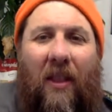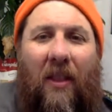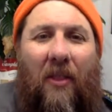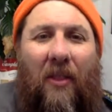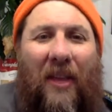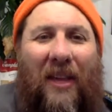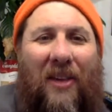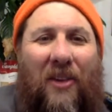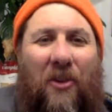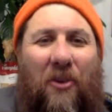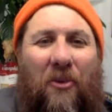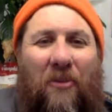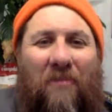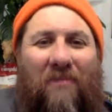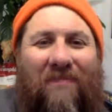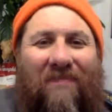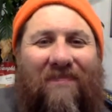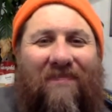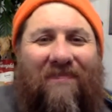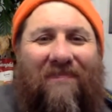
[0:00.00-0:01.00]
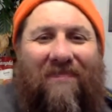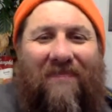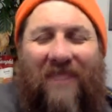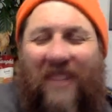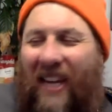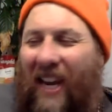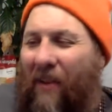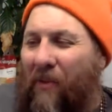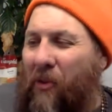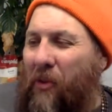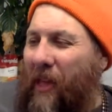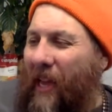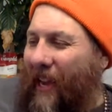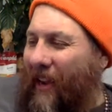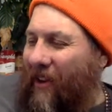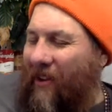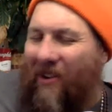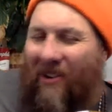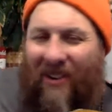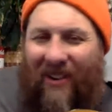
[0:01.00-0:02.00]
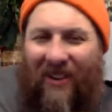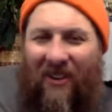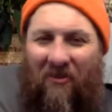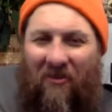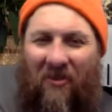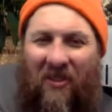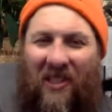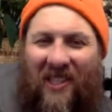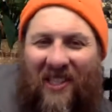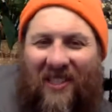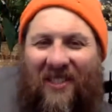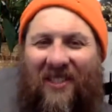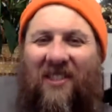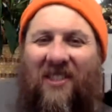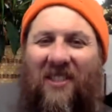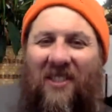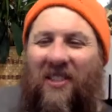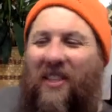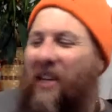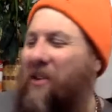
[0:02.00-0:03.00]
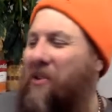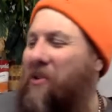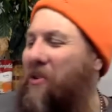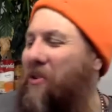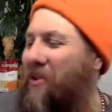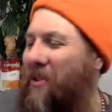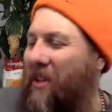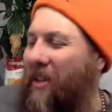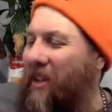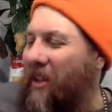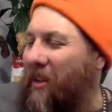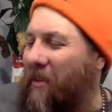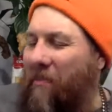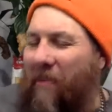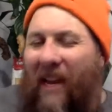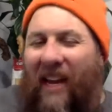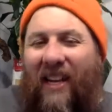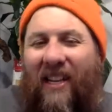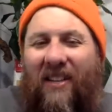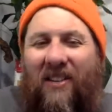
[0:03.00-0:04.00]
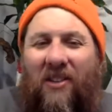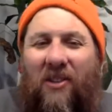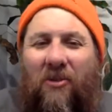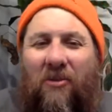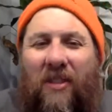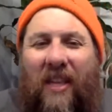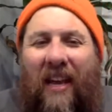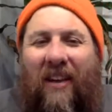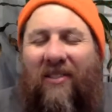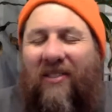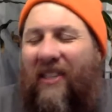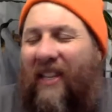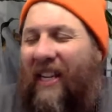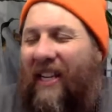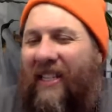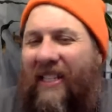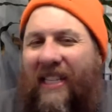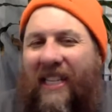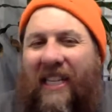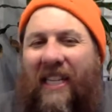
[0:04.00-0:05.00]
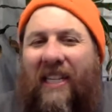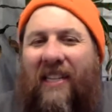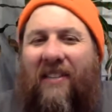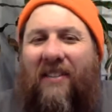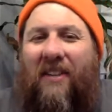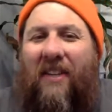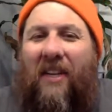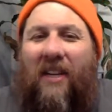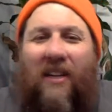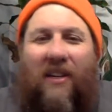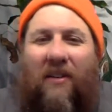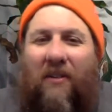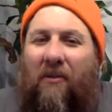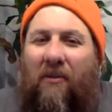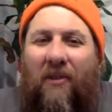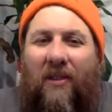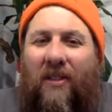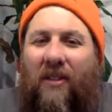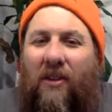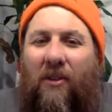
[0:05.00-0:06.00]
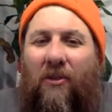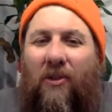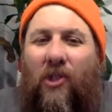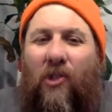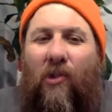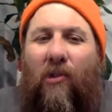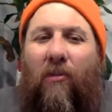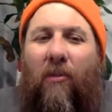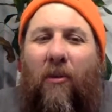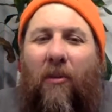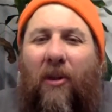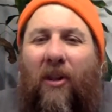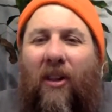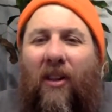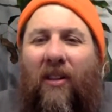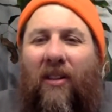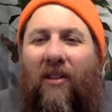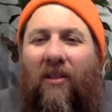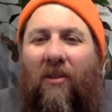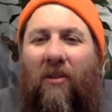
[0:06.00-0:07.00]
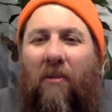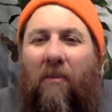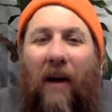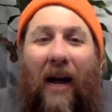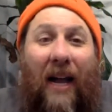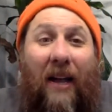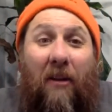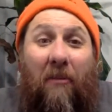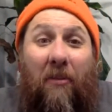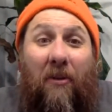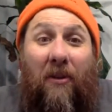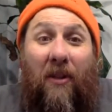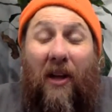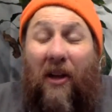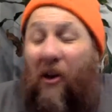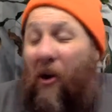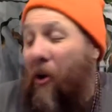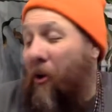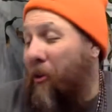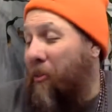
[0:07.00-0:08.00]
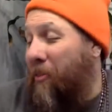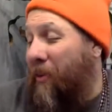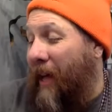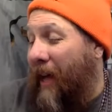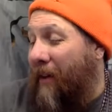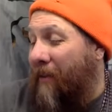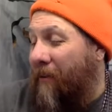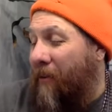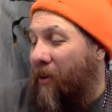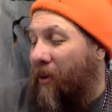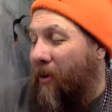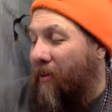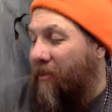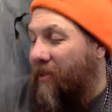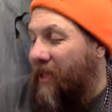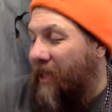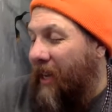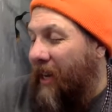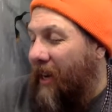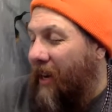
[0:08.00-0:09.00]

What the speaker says: Thank you. Never There. Released as a single back in 2018. Still streamable or buyable on all the platforms.